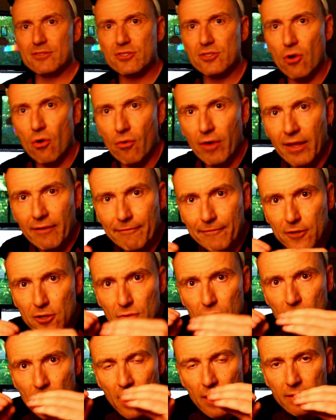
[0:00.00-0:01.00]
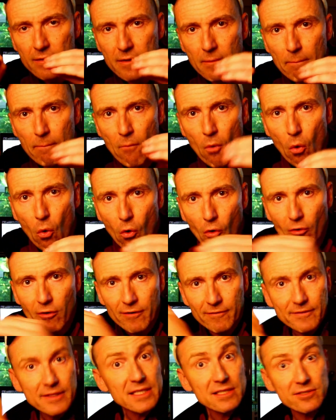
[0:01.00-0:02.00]
so the more
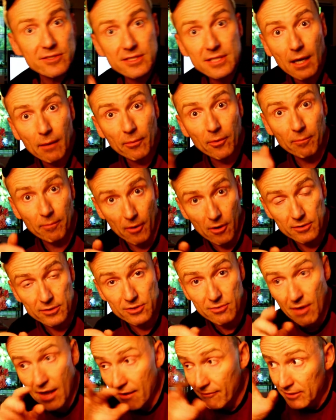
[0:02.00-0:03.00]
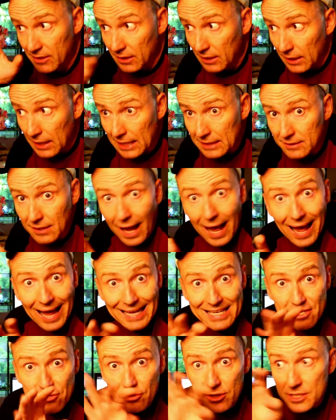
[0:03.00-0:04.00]
of these double bonds you have and the less
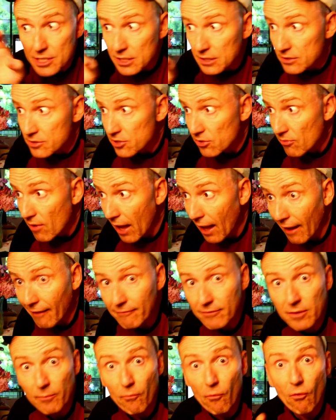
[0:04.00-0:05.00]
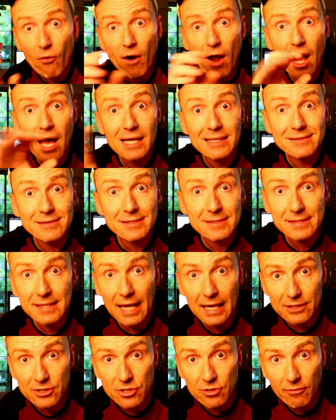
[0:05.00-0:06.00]
hydrogens you have, the more
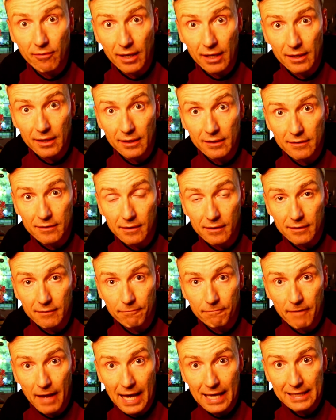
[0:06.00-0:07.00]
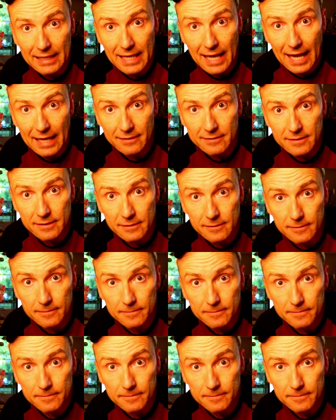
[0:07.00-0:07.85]
unsaturated the fatty acid.